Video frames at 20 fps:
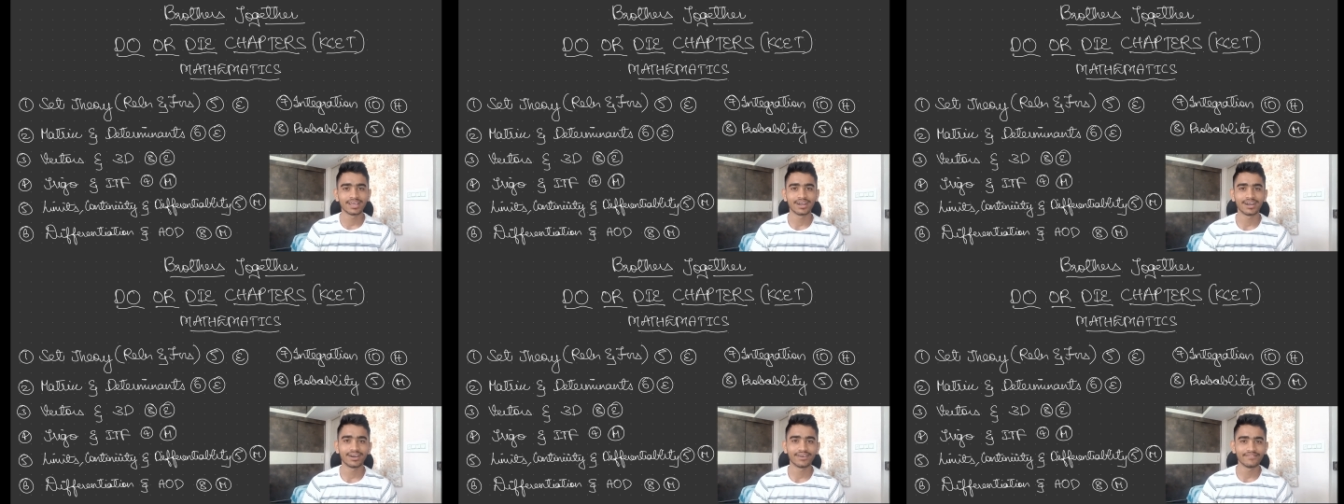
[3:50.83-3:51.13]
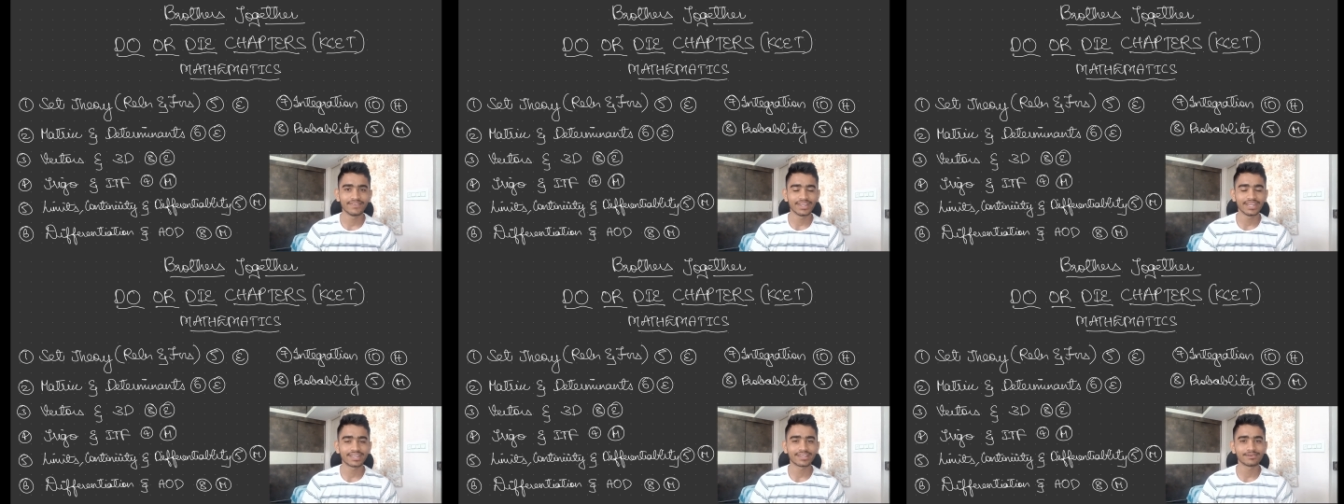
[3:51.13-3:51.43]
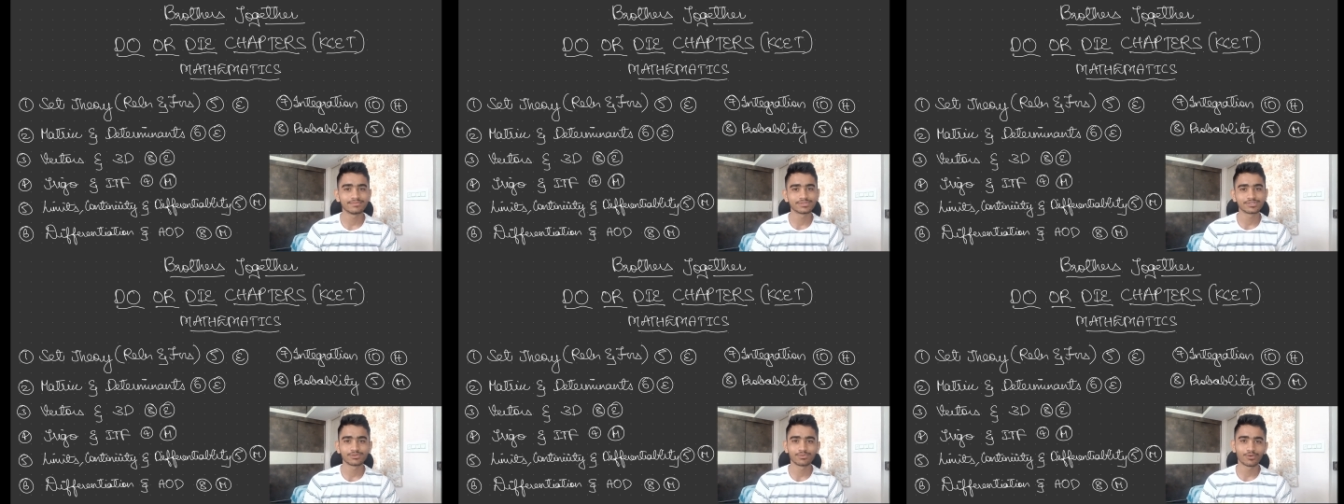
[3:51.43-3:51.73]
uh, when it
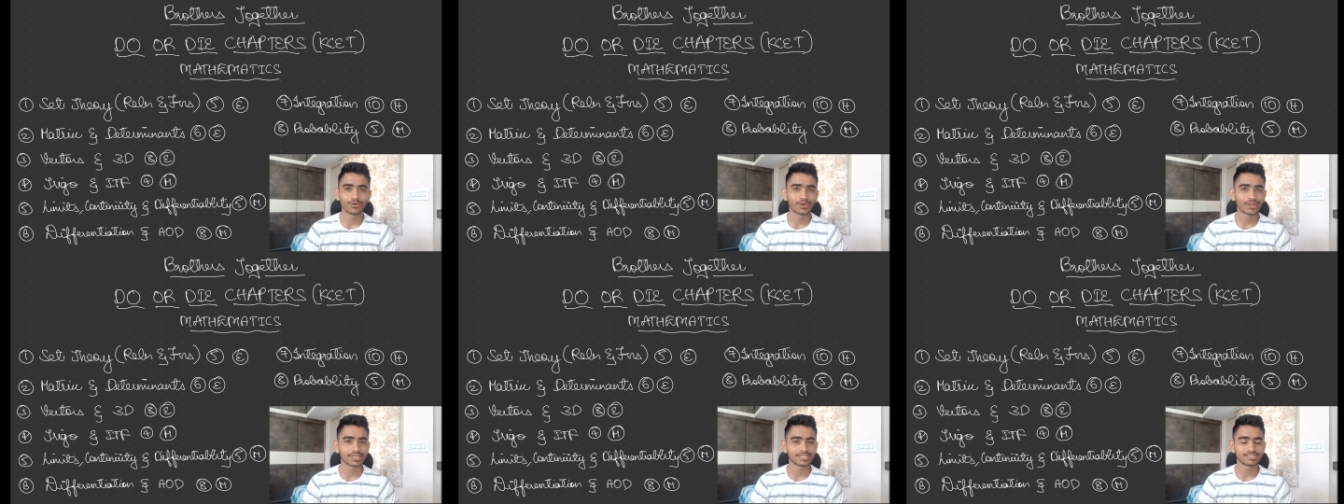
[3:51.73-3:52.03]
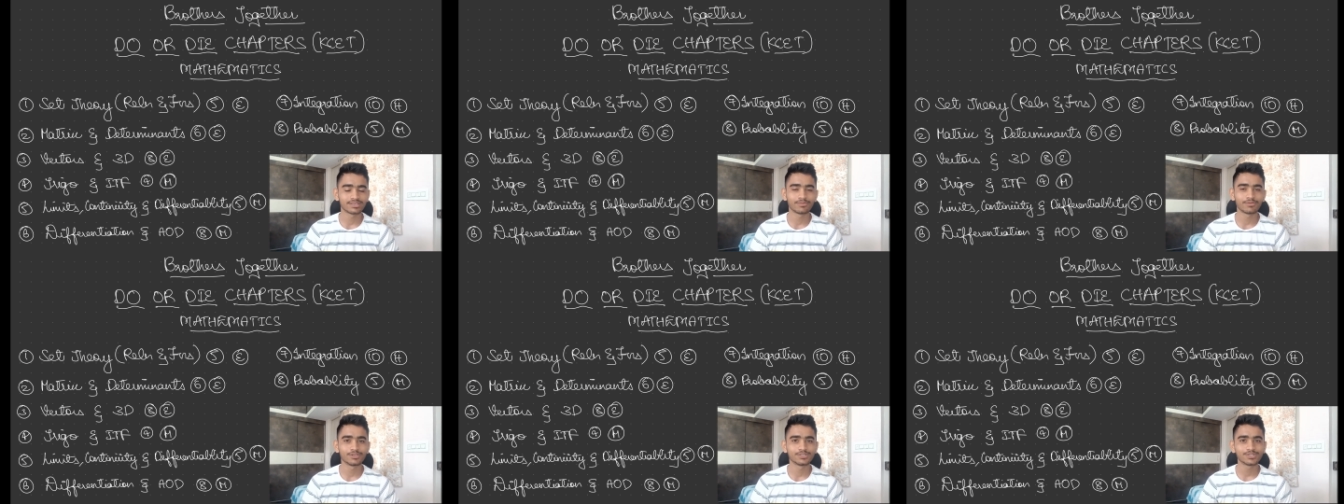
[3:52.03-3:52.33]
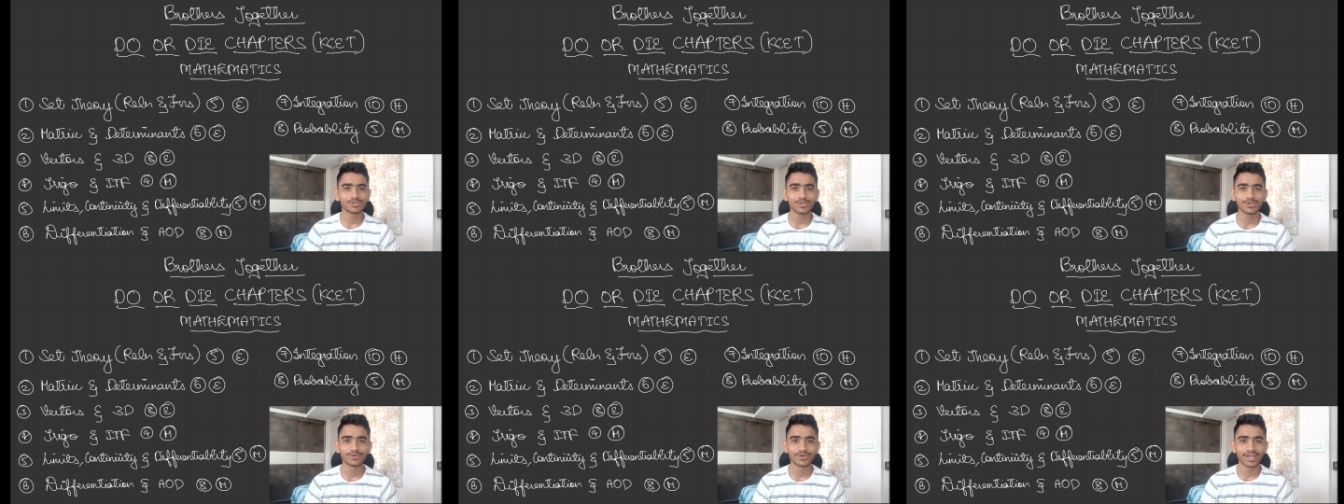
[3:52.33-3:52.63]
comes to board exam
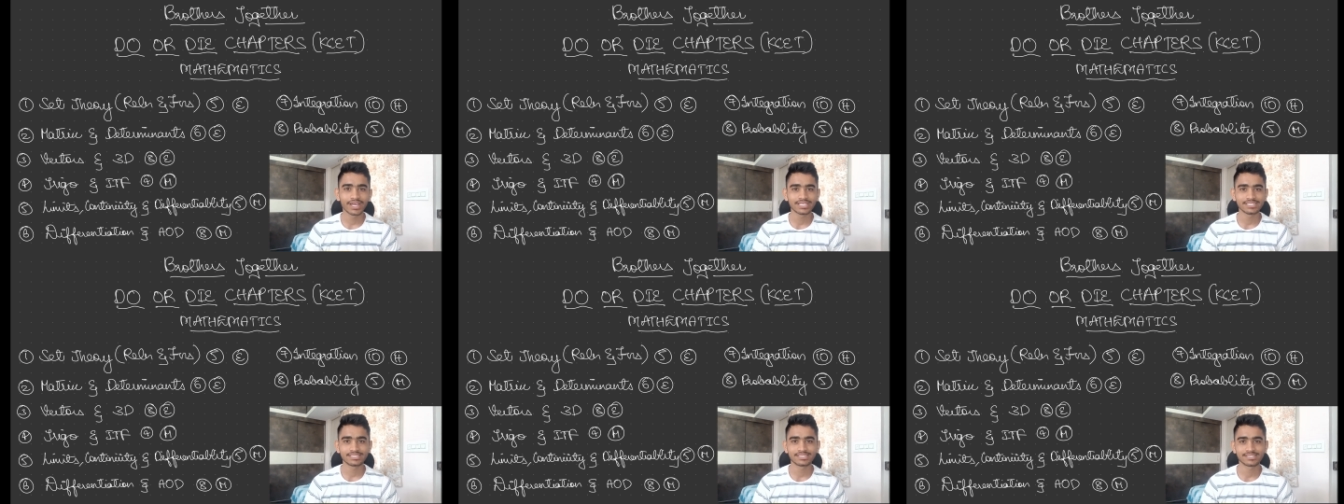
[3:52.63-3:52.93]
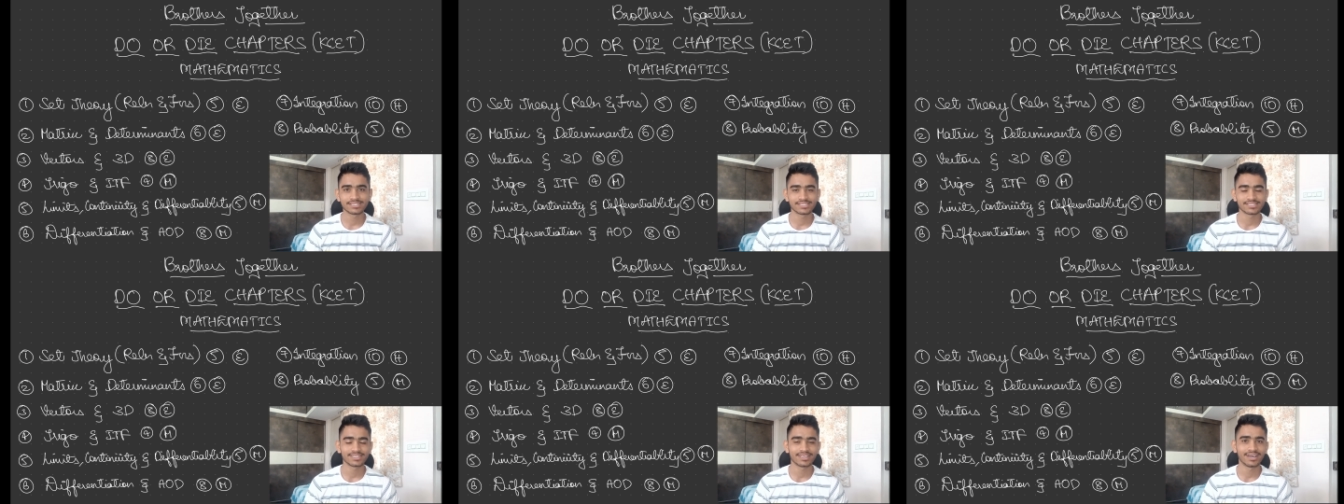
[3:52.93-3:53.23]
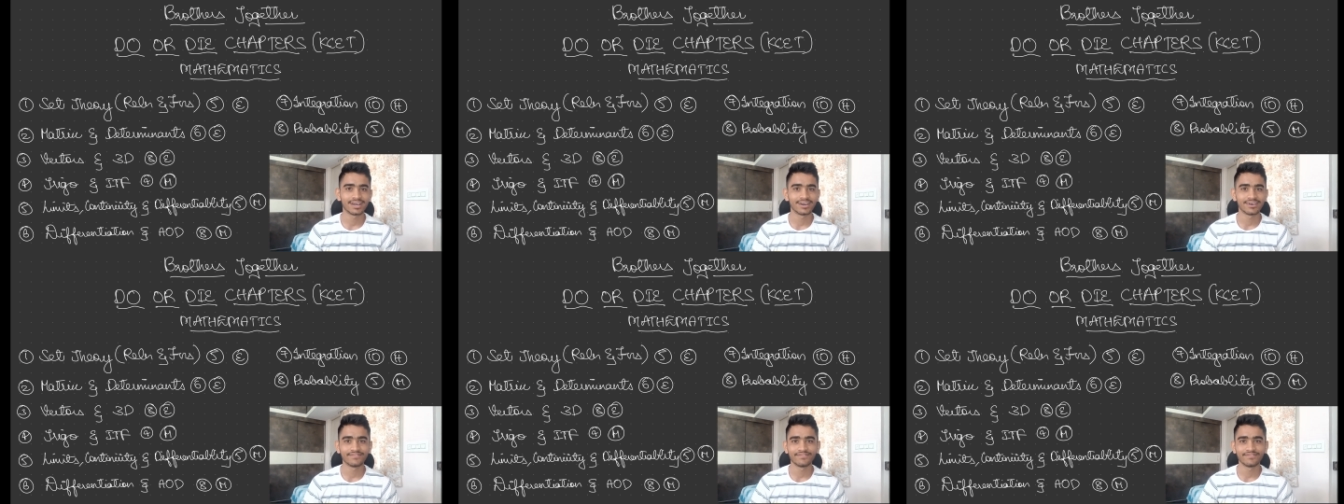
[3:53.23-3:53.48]
also you guys uh,